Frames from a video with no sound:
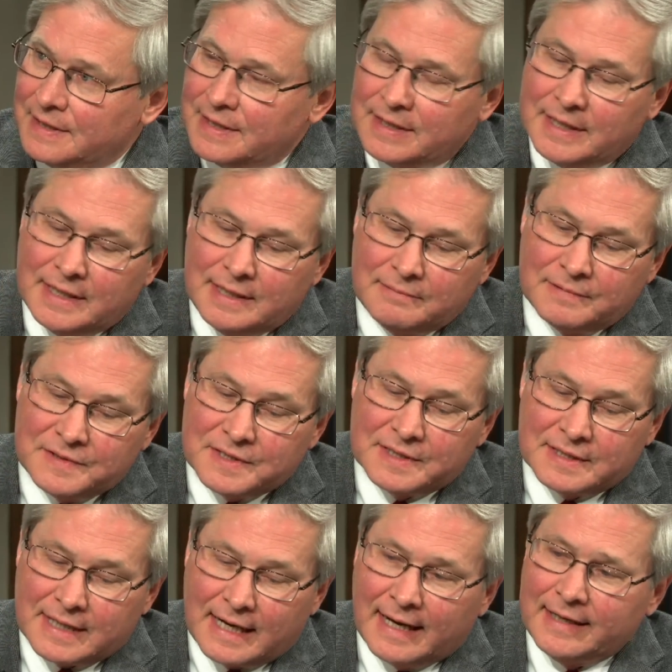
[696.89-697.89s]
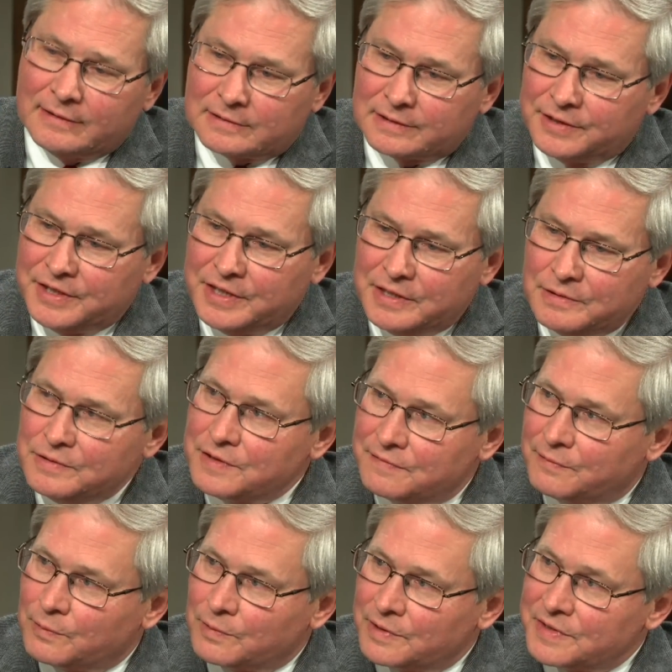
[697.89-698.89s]
then he was entitled to use
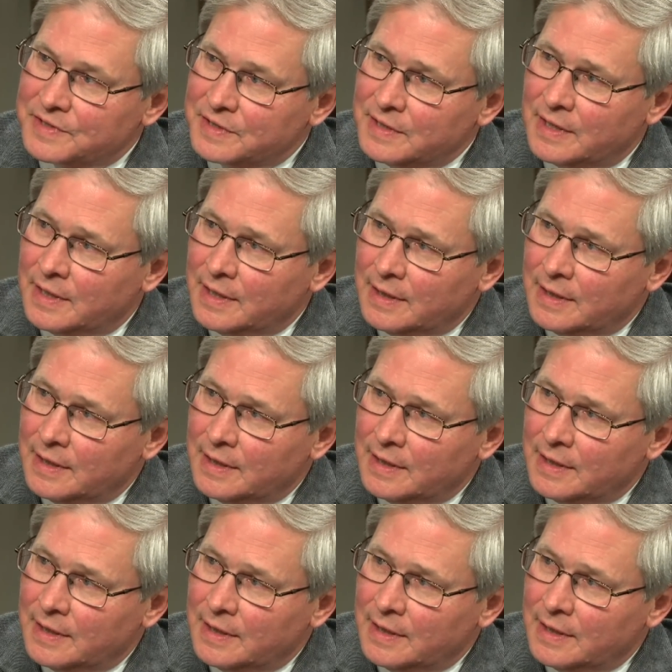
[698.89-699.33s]
force